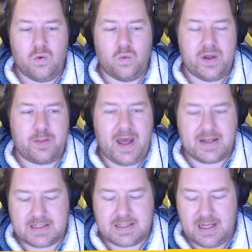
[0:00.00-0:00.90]
With
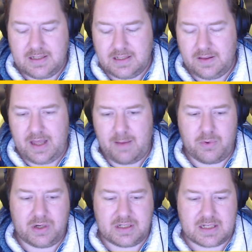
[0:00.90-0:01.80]
that said,
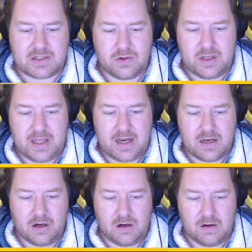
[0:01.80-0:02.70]
that brings us to the
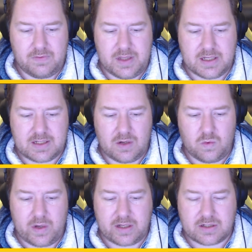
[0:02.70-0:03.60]
end of this
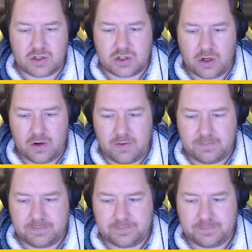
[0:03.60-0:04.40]
week's show.